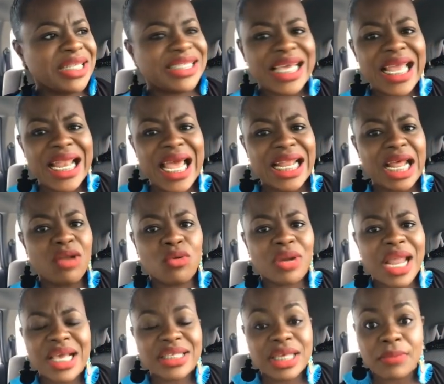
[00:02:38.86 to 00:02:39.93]
sideline and look
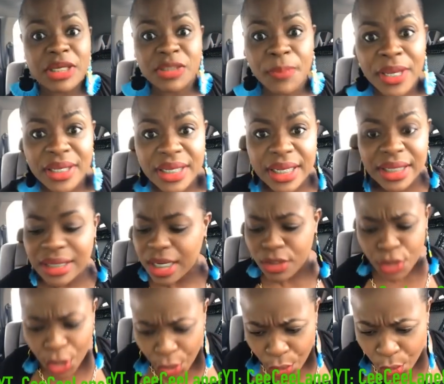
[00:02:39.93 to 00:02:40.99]
like some a spectator.
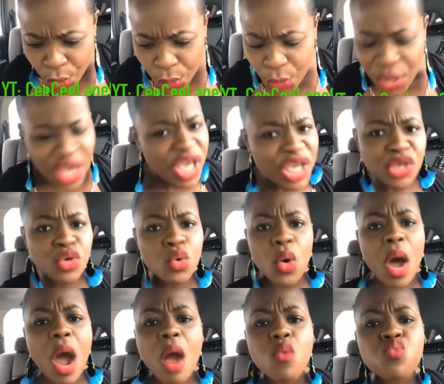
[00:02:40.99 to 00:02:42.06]
No. You
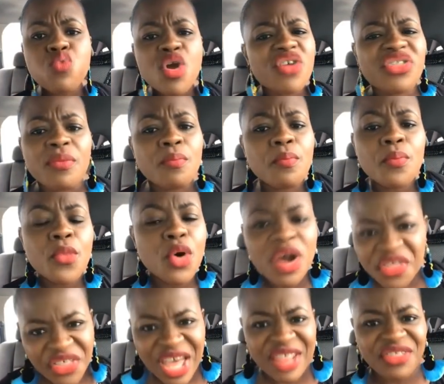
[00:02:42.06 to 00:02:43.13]
are worth
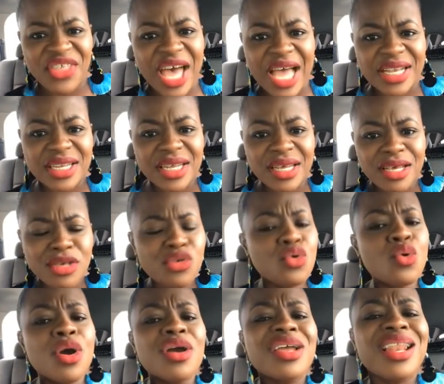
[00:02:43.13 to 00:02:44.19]
more than that.
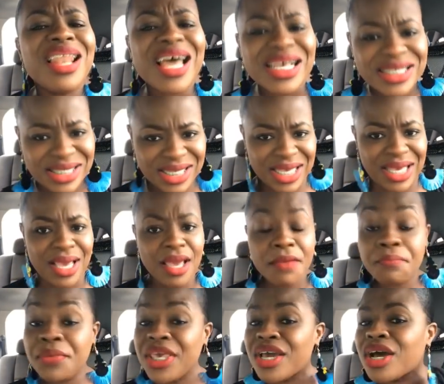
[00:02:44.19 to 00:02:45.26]
You are classy.
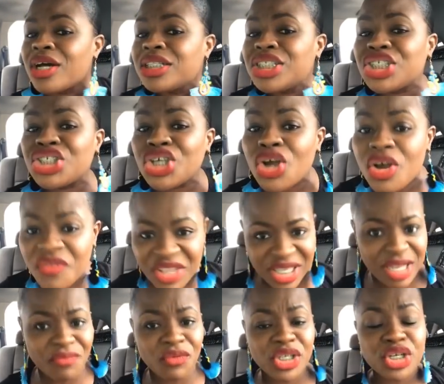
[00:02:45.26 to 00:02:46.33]
Be
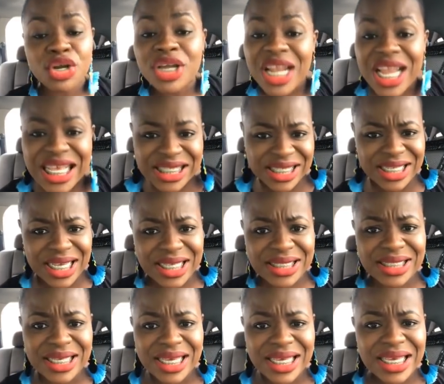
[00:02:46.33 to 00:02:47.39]
conservative with your
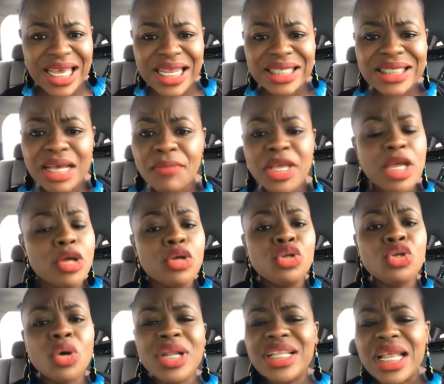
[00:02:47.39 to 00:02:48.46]
classiness. You understand me?
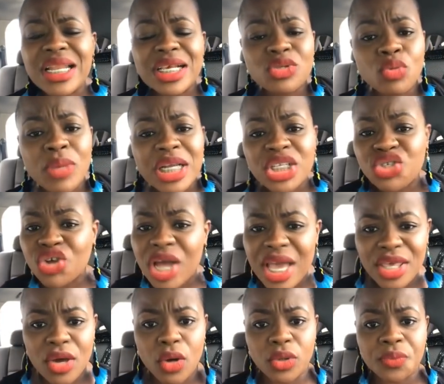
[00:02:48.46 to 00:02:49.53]
Don't let the next woman
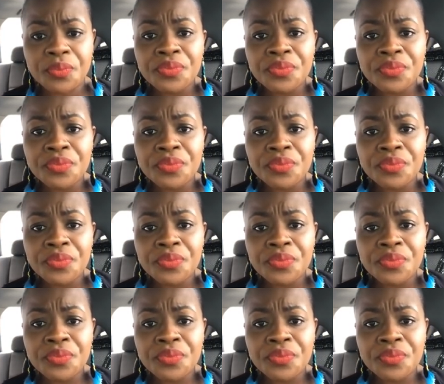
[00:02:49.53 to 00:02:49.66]
dry out.